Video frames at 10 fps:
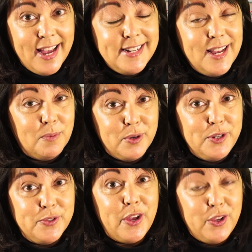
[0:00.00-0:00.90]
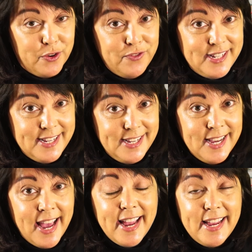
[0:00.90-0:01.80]
to help reduce your fatigue
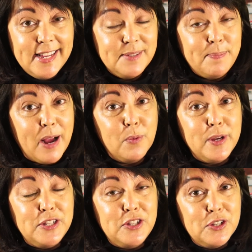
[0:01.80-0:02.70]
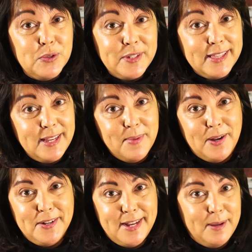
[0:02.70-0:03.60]
is by reducing the
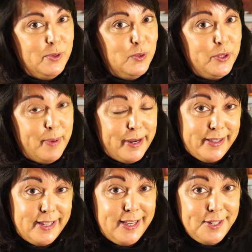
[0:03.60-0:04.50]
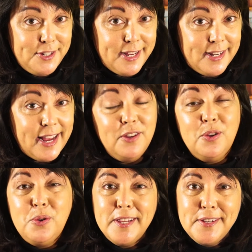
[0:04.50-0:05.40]
amount of time you spend in the kitchen. And
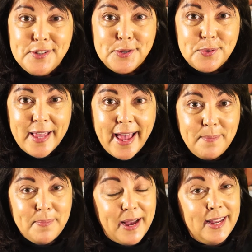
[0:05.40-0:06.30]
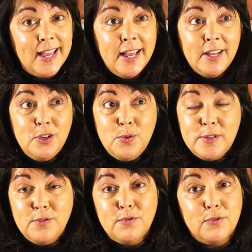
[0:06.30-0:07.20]
you can do that by
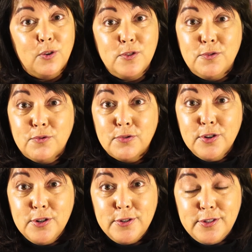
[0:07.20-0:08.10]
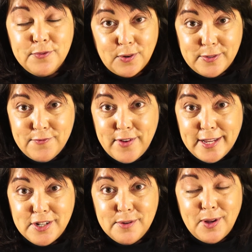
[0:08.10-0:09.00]
using frozen fruits, frozen
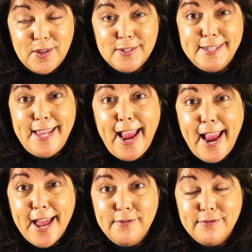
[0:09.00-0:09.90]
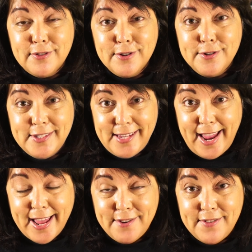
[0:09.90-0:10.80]
vegetables, canned fruits,
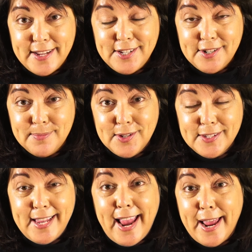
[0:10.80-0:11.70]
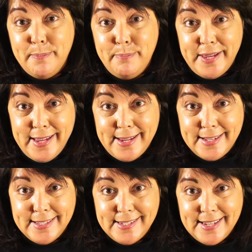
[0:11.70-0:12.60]
canned vegetables, canned
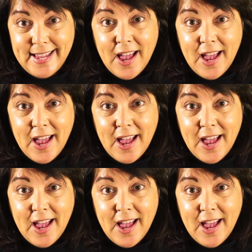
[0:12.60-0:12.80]
beans,